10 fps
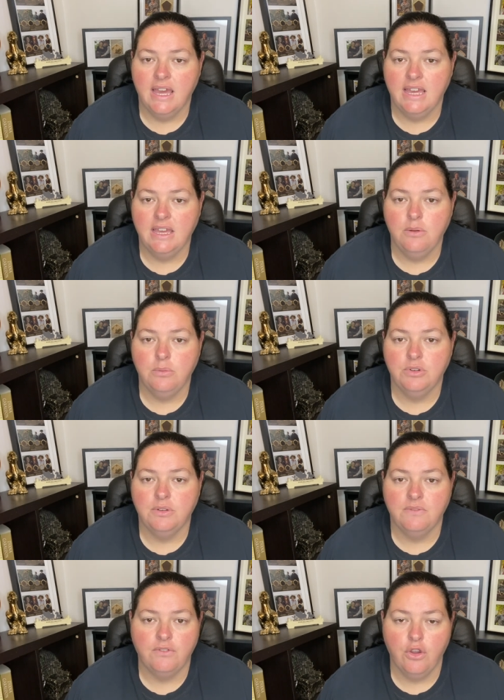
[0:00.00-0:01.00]
He
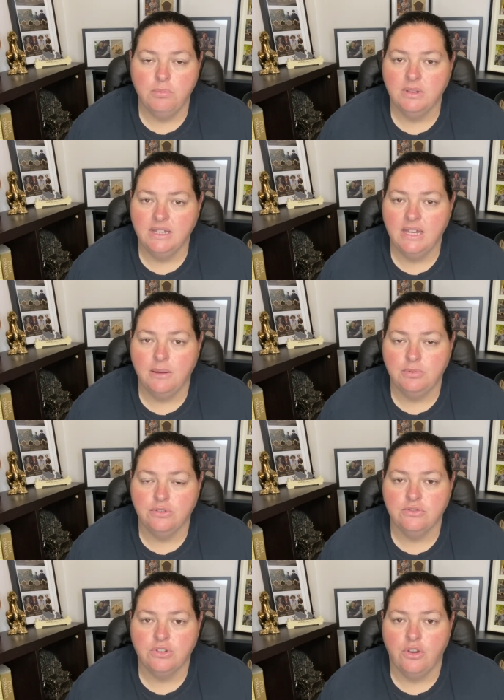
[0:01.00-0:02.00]
would verbally
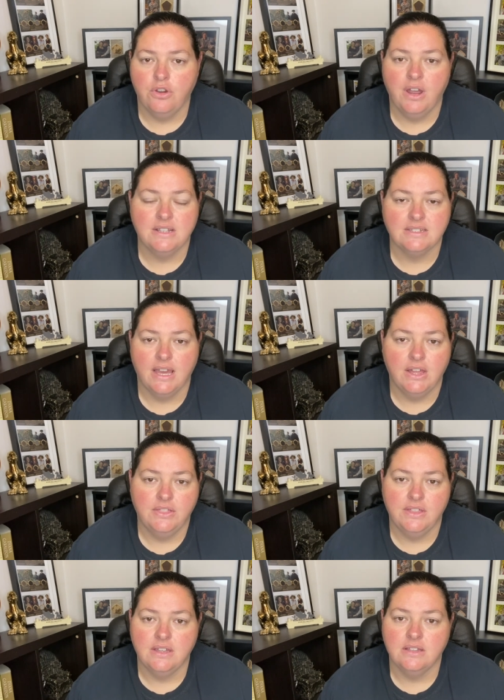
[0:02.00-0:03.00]
abuse her and say
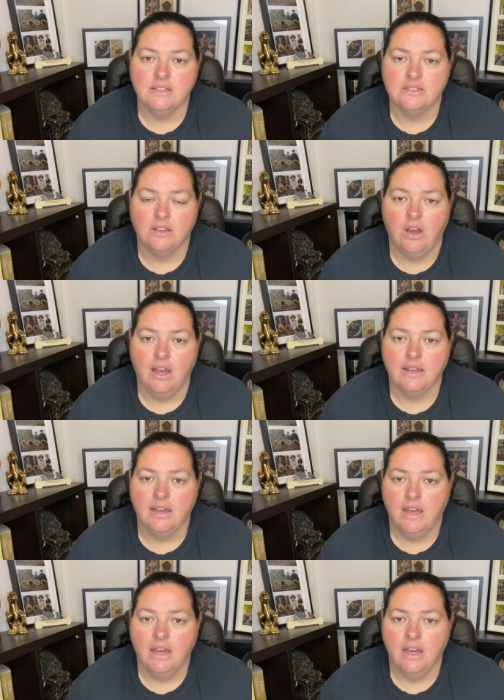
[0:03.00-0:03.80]
things like,